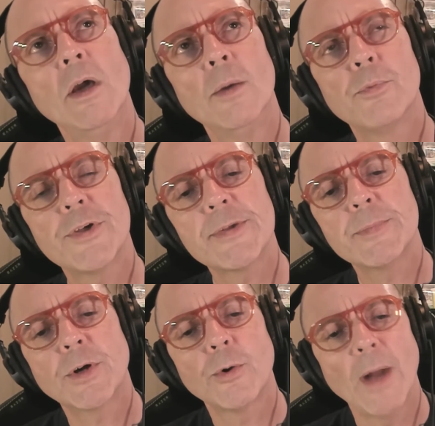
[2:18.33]
Prism
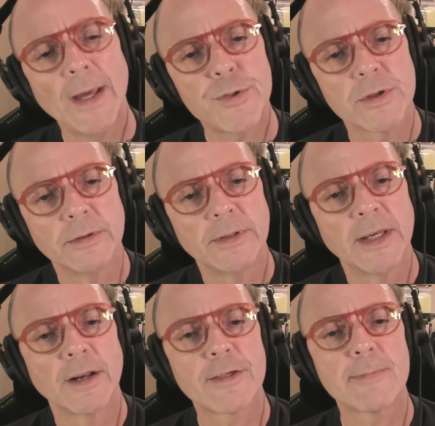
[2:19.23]
correction
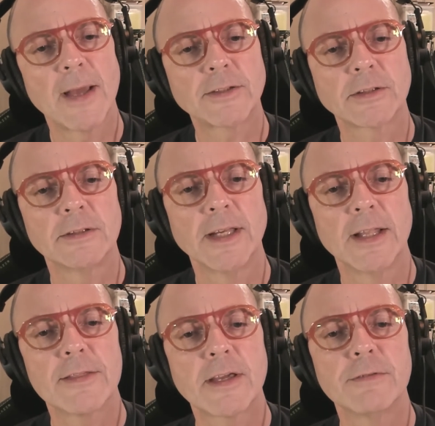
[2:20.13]
in a spectacle
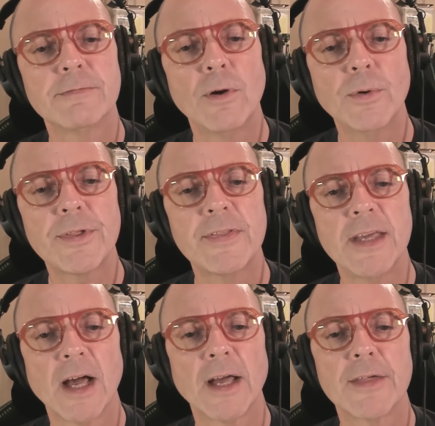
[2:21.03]
lens can focus the
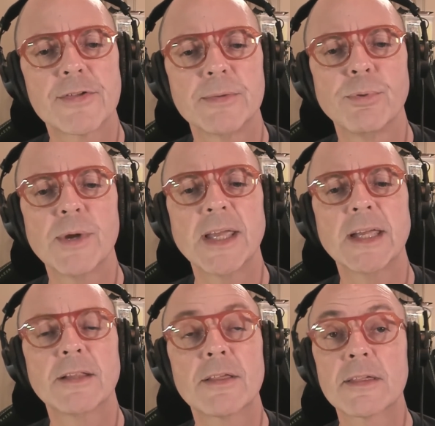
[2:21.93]
eyes to bring
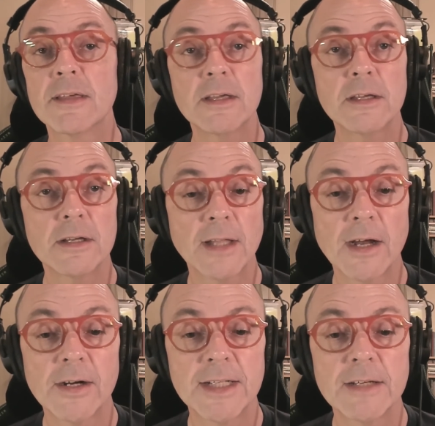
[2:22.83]
in
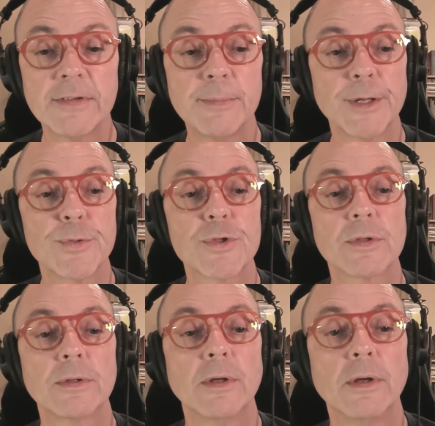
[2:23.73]
singularity of image.
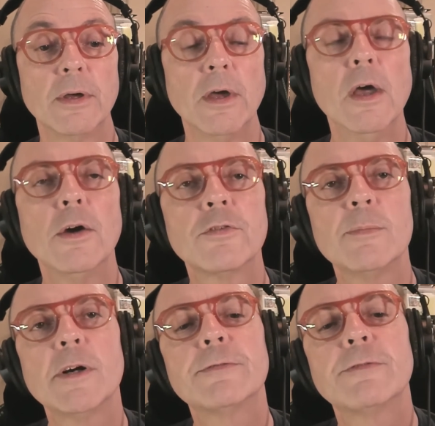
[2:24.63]
From
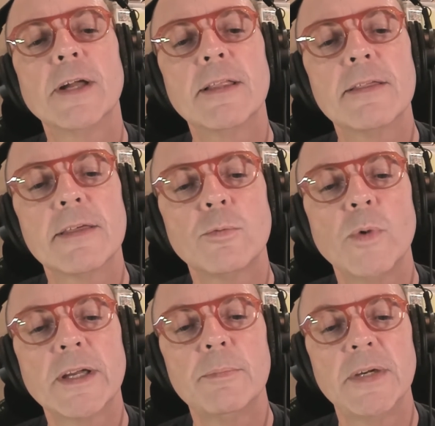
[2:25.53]
our friends at
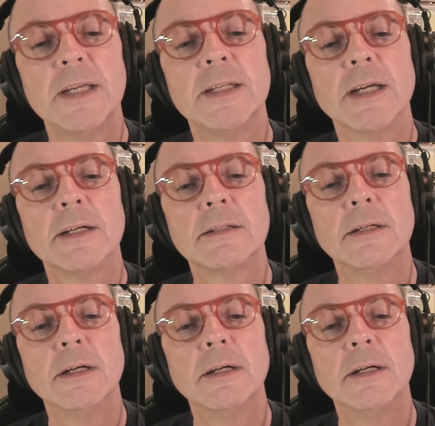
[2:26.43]
Wikipedia,